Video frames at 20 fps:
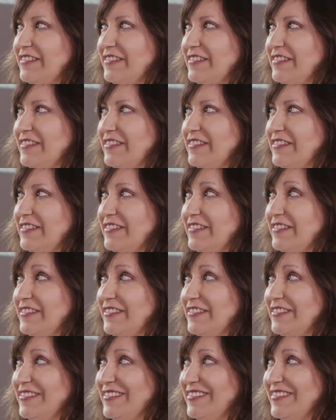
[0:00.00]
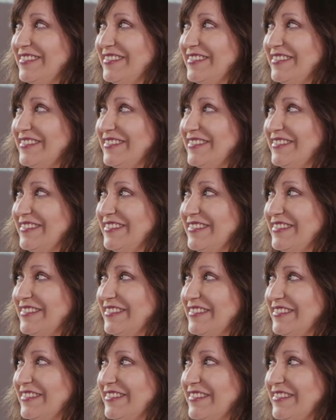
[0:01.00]

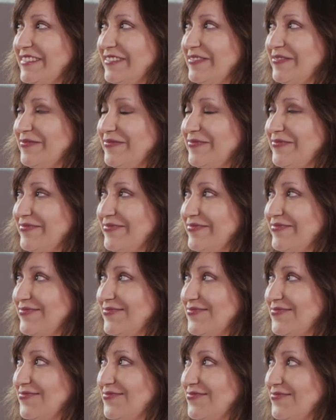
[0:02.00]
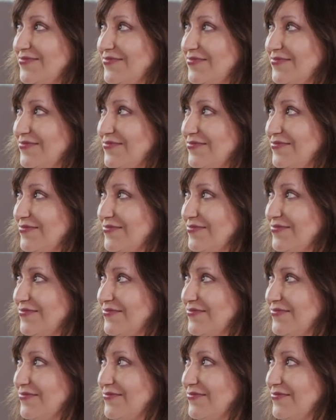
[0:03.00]

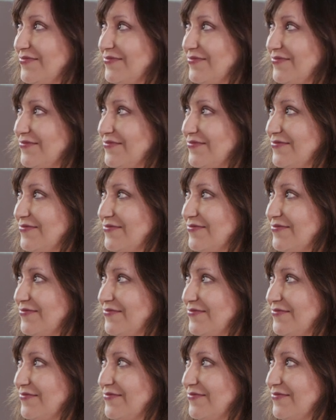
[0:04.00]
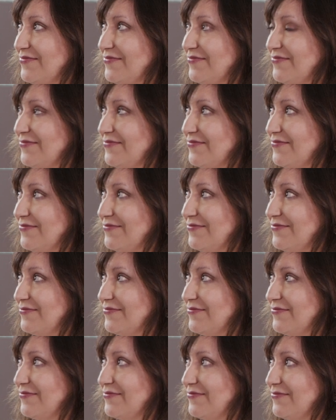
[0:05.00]

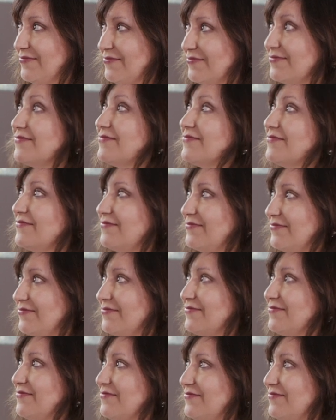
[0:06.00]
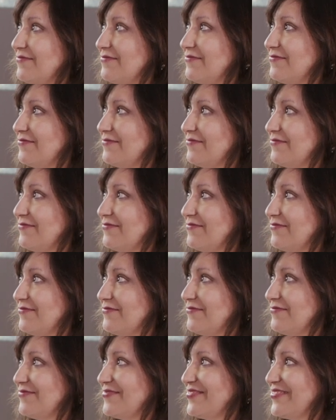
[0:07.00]
The person shown says nothing.